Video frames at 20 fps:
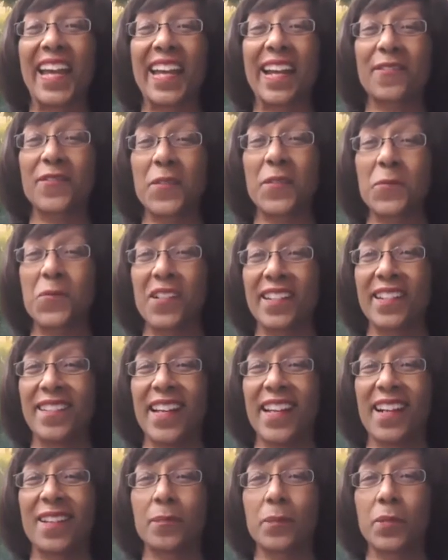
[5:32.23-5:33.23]
Everyone
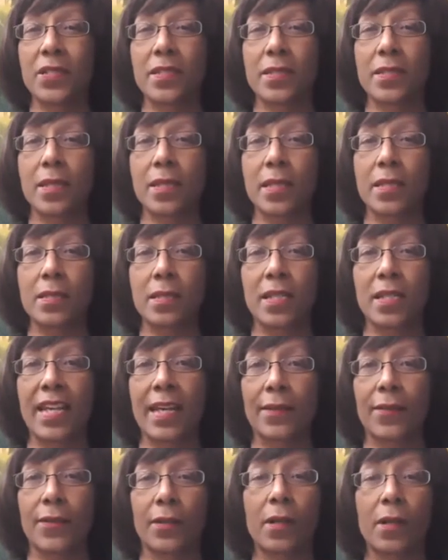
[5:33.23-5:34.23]
puts things
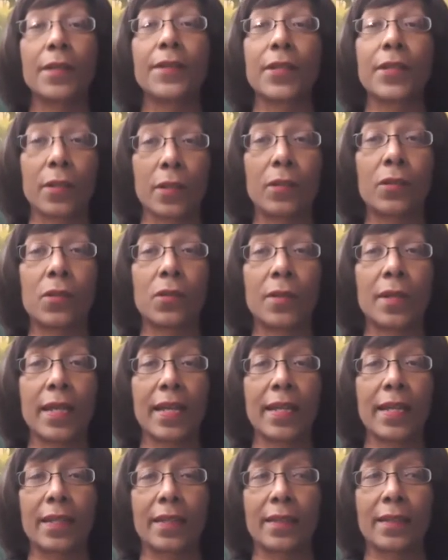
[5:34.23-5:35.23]
together on their own,
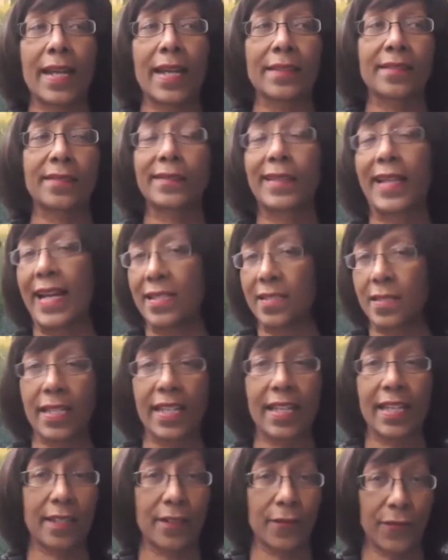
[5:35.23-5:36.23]
and then that's lasting
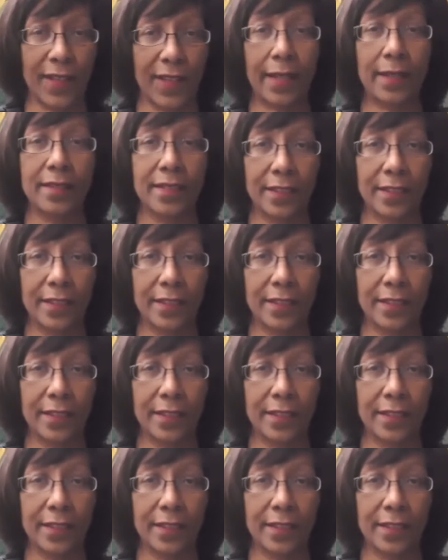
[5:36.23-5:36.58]
and effective.